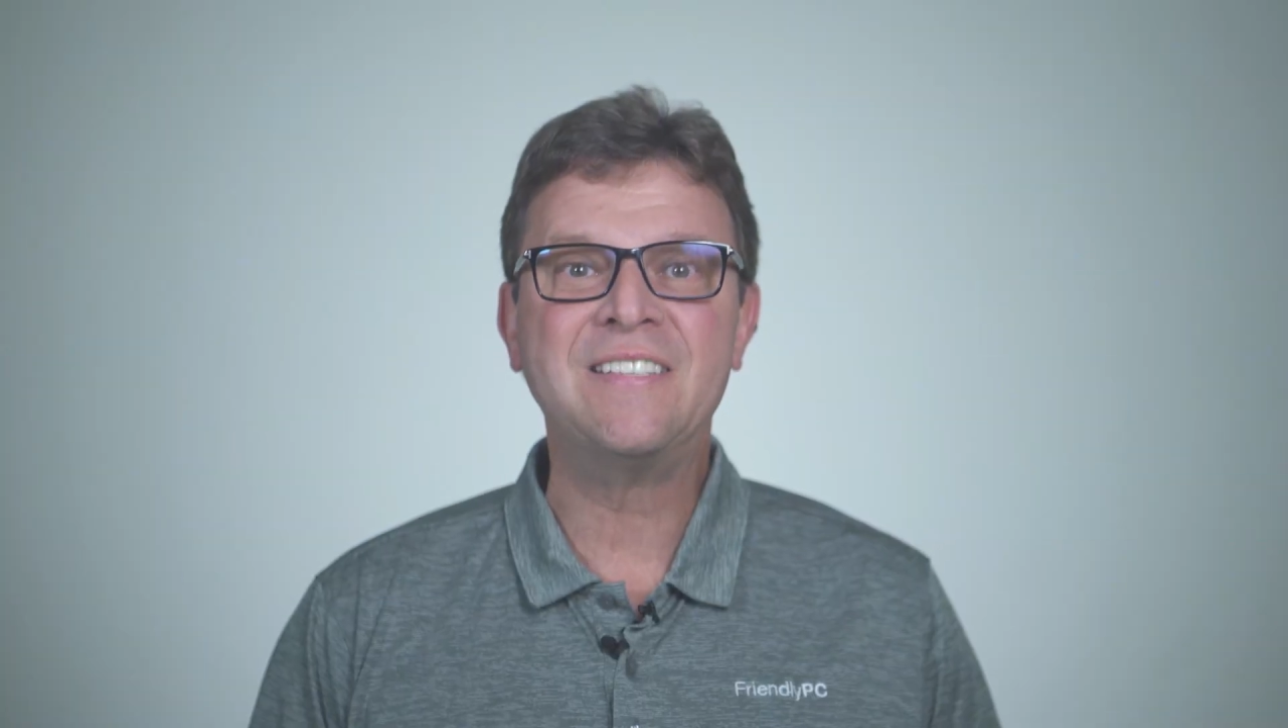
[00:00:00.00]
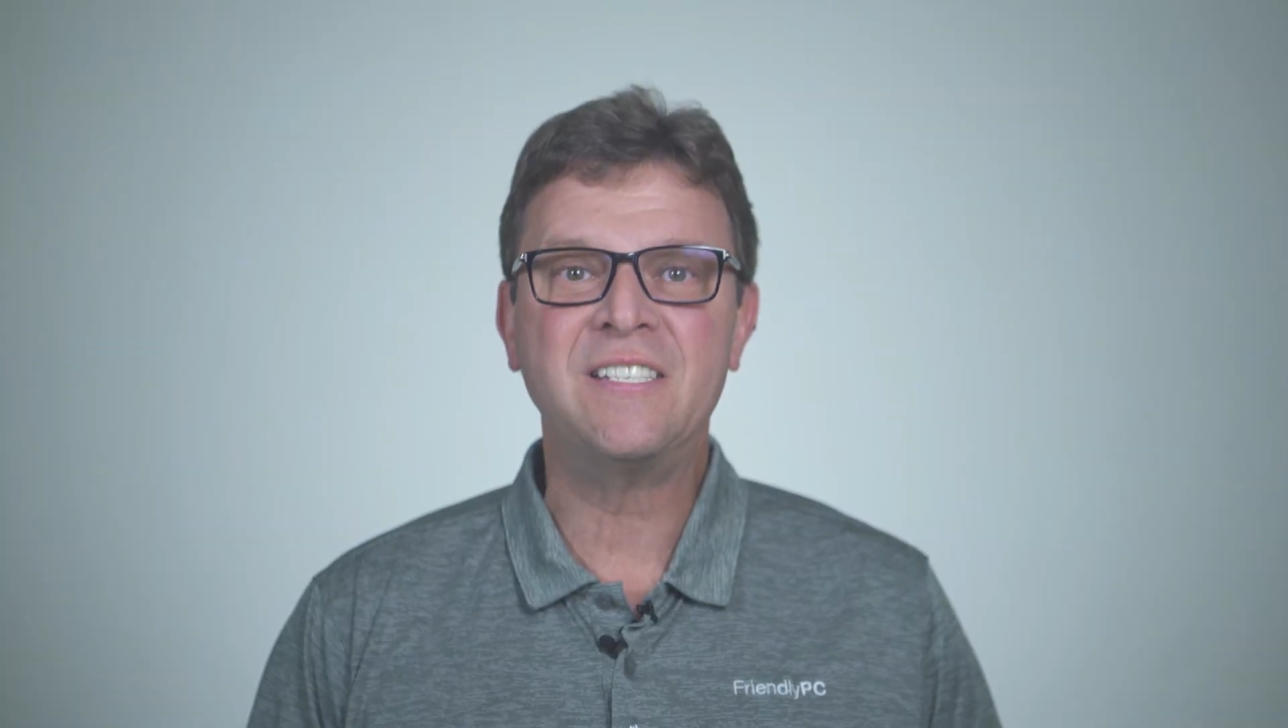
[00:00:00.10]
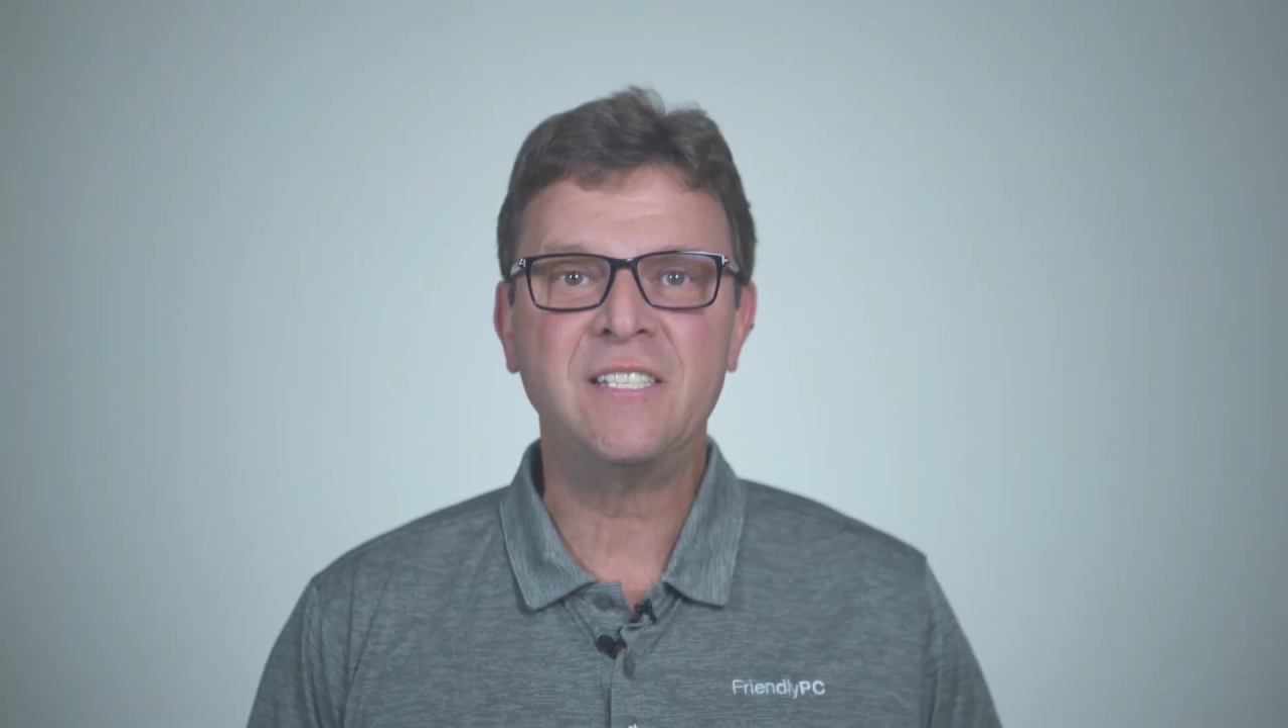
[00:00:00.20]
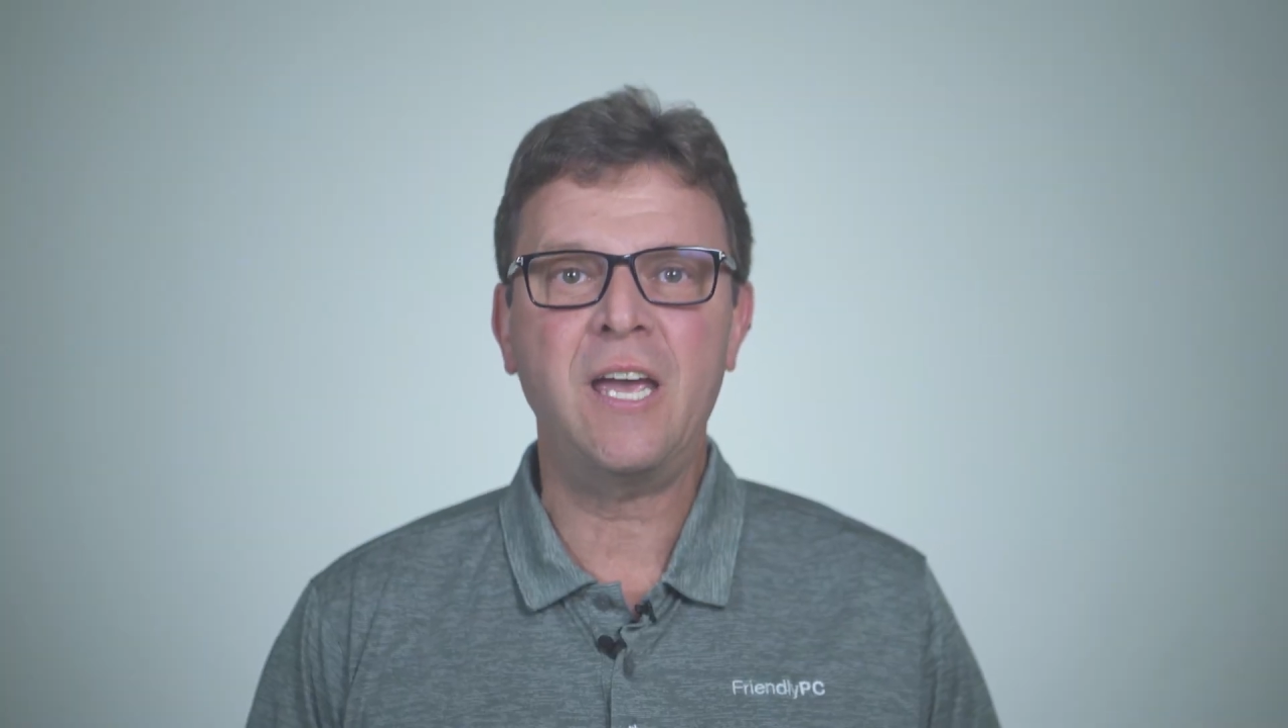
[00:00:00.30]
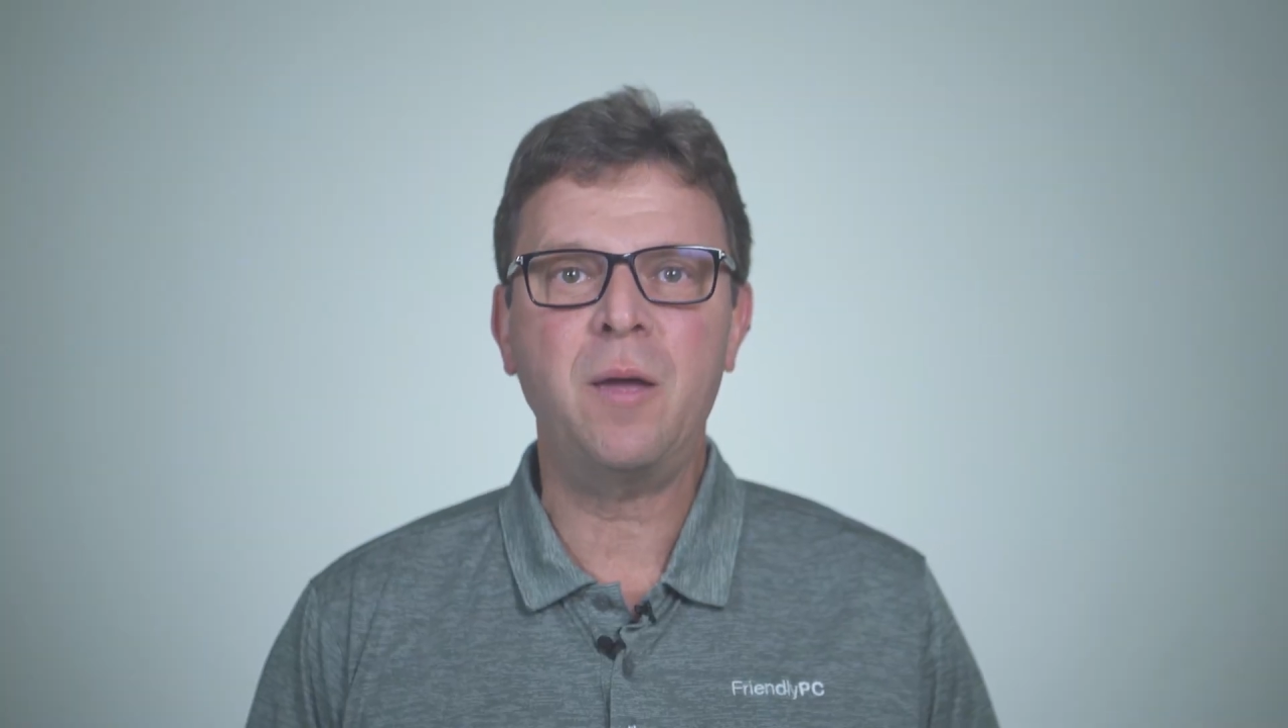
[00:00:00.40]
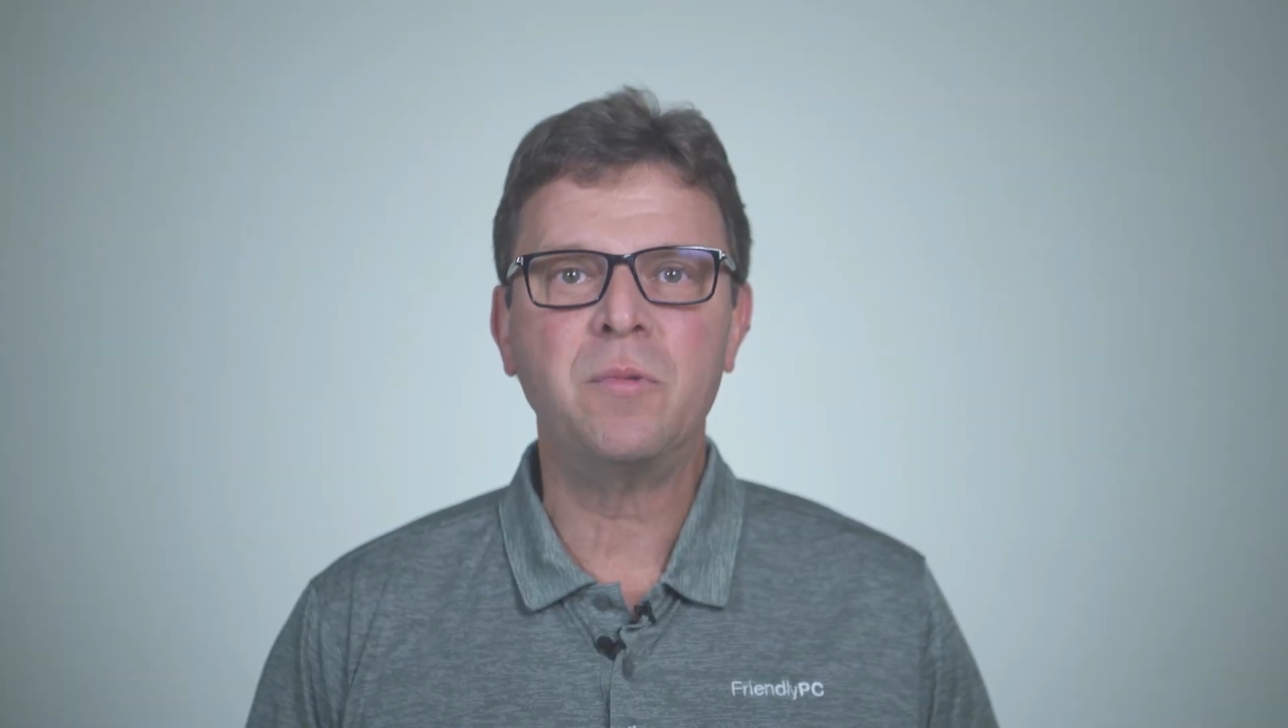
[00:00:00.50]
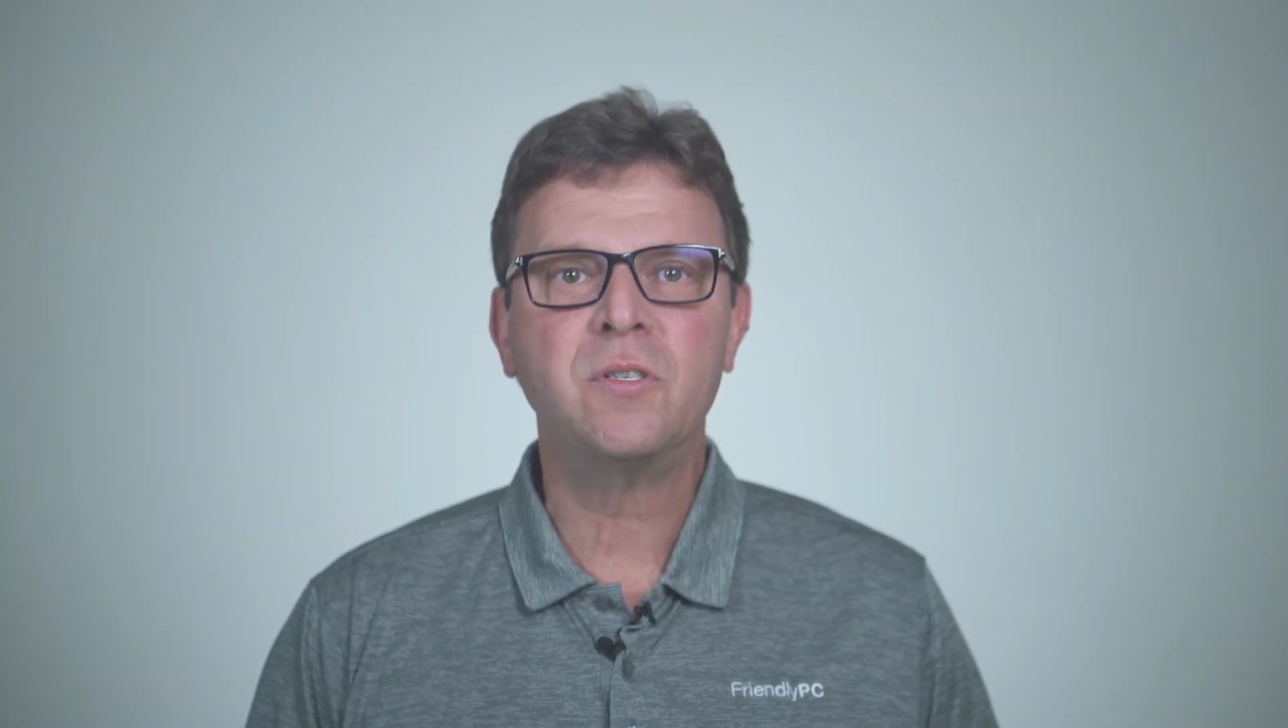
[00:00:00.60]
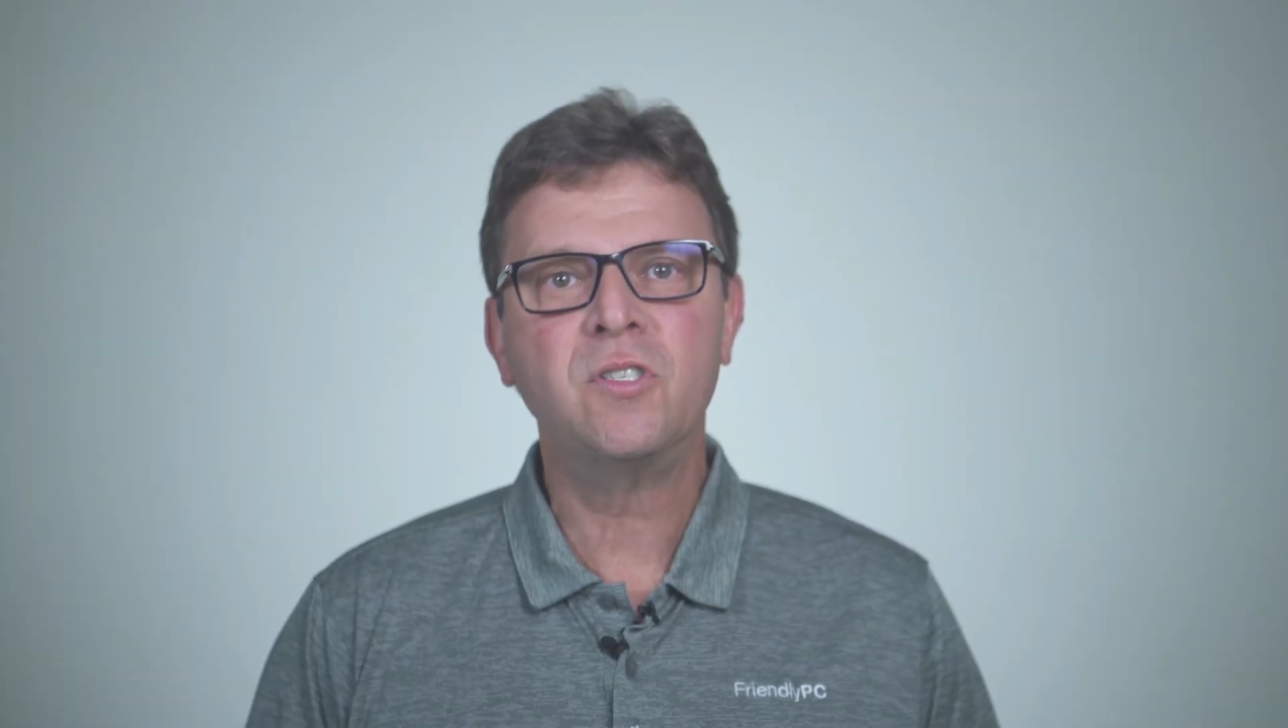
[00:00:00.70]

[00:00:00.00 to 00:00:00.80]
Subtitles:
the same,